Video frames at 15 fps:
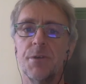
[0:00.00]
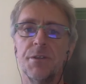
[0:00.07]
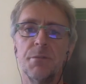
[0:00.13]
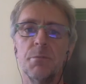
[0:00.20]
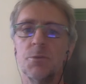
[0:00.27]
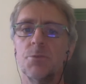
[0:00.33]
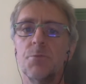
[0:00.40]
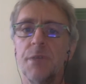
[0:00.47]
and the
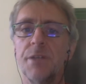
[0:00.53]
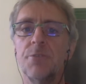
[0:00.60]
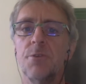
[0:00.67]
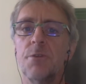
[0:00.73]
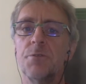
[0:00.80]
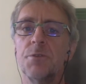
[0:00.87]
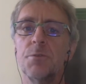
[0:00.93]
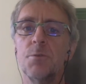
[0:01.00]
moderator
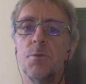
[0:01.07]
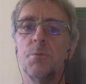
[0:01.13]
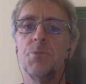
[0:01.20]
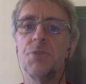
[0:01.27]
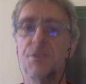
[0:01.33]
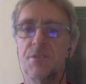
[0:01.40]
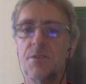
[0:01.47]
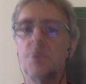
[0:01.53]
of the group
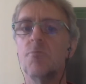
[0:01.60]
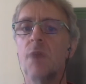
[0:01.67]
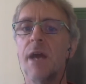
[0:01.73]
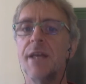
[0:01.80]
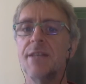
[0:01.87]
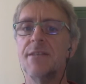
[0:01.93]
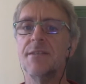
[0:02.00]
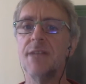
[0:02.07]
just
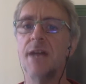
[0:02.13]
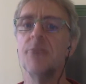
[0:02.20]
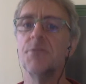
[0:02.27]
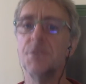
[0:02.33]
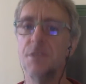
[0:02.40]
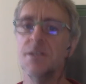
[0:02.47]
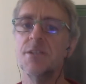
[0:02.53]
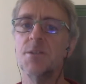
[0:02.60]
writes down
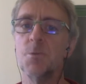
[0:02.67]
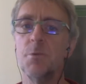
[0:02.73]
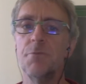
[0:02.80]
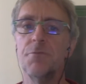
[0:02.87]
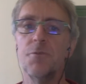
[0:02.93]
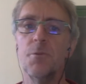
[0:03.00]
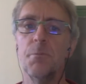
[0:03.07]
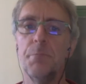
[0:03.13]
things to
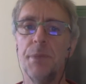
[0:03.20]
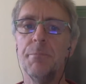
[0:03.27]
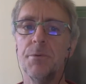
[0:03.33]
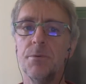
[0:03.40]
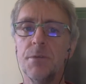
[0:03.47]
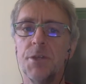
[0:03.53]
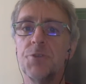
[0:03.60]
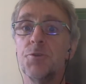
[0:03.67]
inform
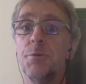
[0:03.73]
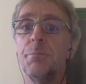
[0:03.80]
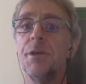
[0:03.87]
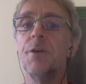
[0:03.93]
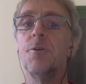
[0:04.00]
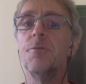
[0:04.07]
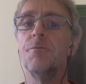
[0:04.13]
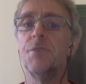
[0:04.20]
people. It should be
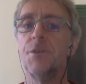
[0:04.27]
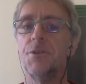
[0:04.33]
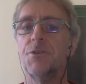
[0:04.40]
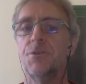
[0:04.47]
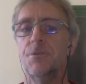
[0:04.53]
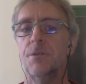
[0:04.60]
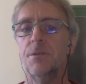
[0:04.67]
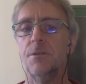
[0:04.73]

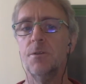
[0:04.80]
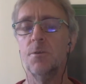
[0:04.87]
conversational.